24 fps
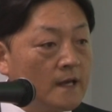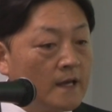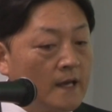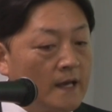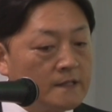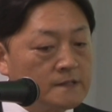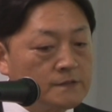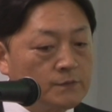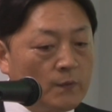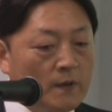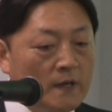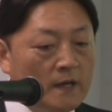
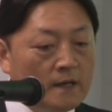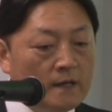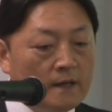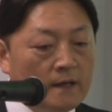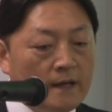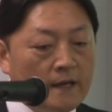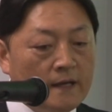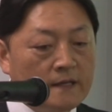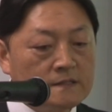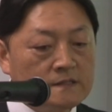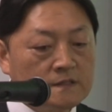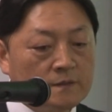as well
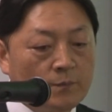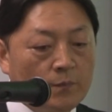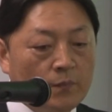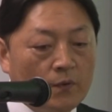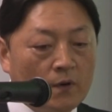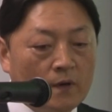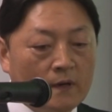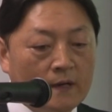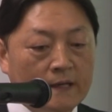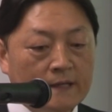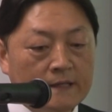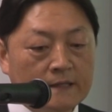as
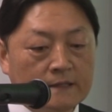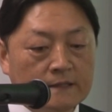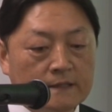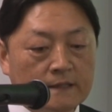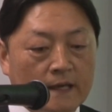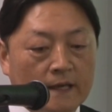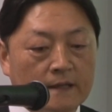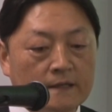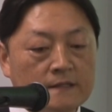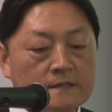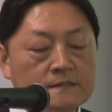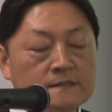polarity
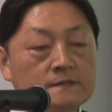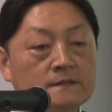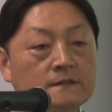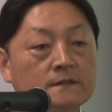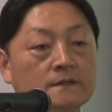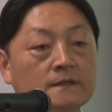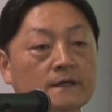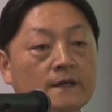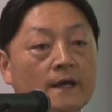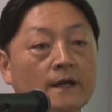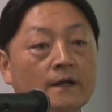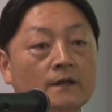and its
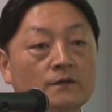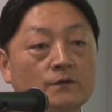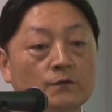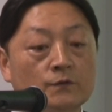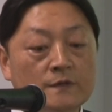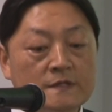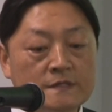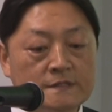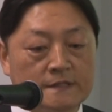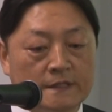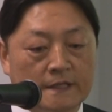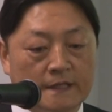
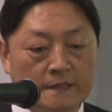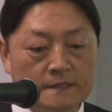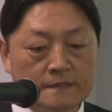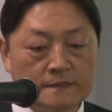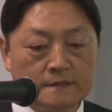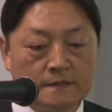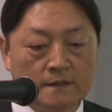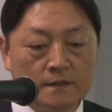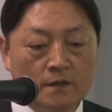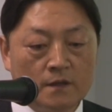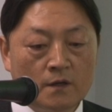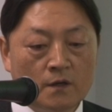
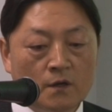characteristics,